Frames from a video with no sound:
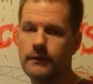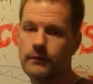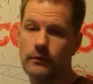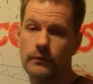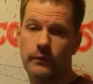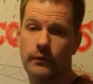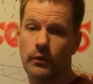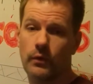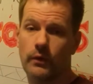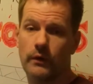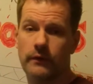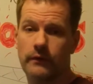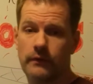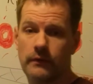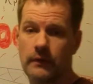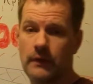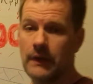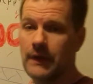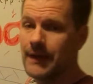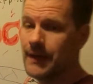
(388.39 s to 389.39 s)
So of
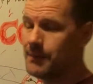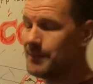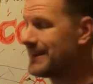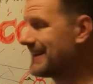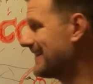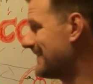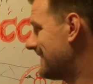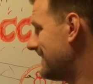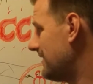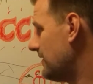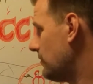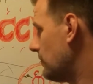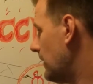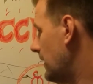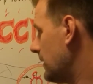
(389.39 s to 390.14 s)
course, I'm going to continue